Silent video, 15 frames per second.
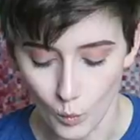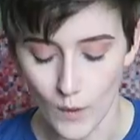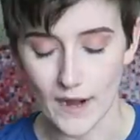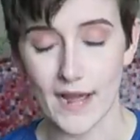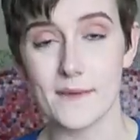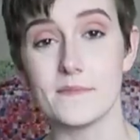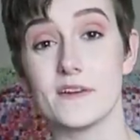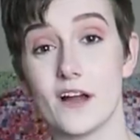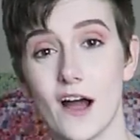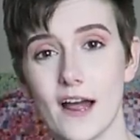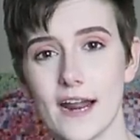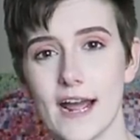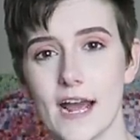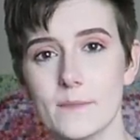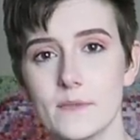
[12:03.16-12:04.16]
what I'm
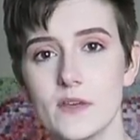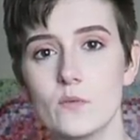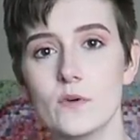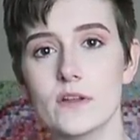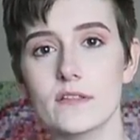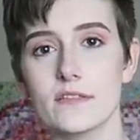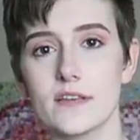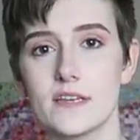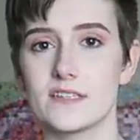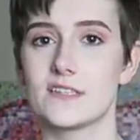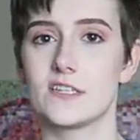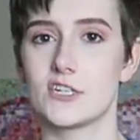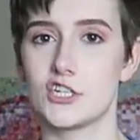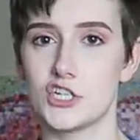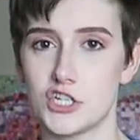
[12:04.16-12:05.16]
not happy with is
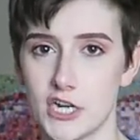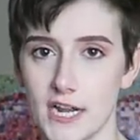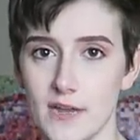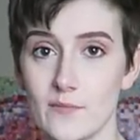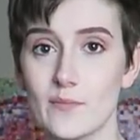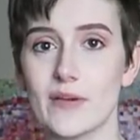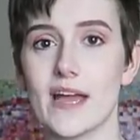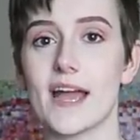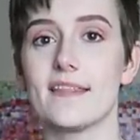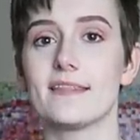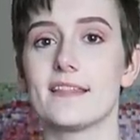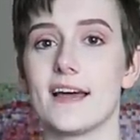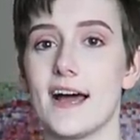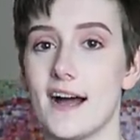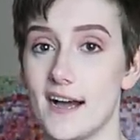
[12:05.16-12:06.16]
the shape
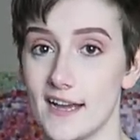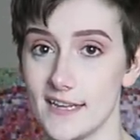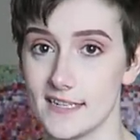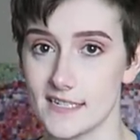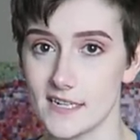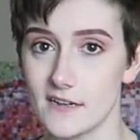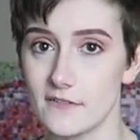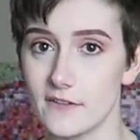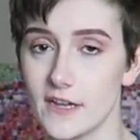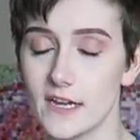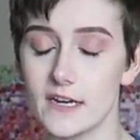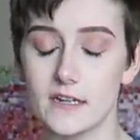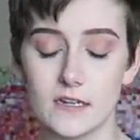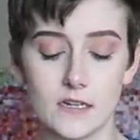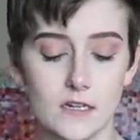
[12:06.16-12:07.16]
and the height of
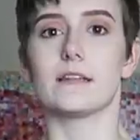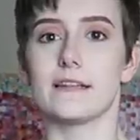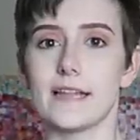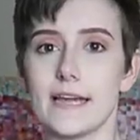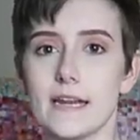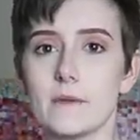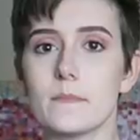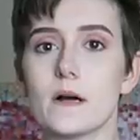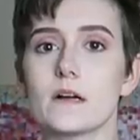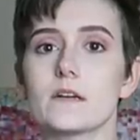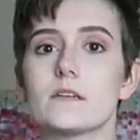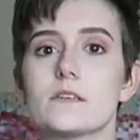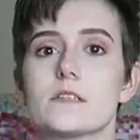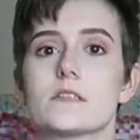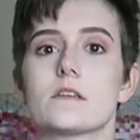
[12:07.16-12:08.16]
it.
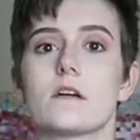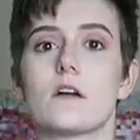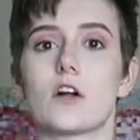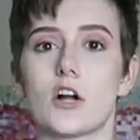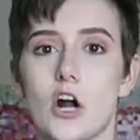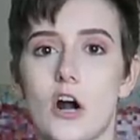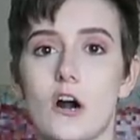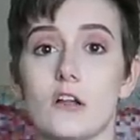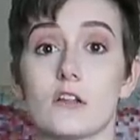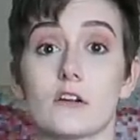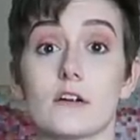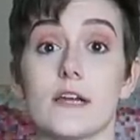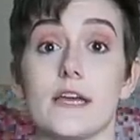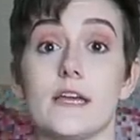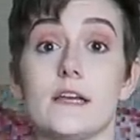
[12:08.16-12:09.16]
Ladybug's
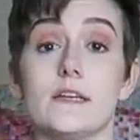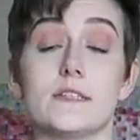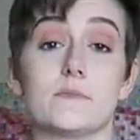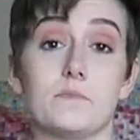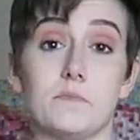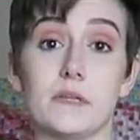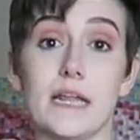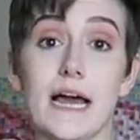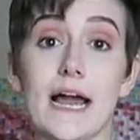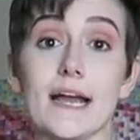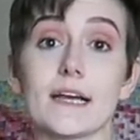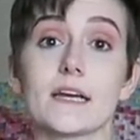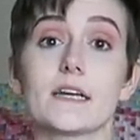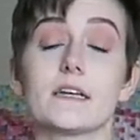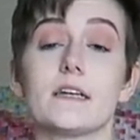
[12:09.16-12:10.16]
collar is
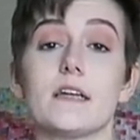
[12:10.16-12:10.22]
black.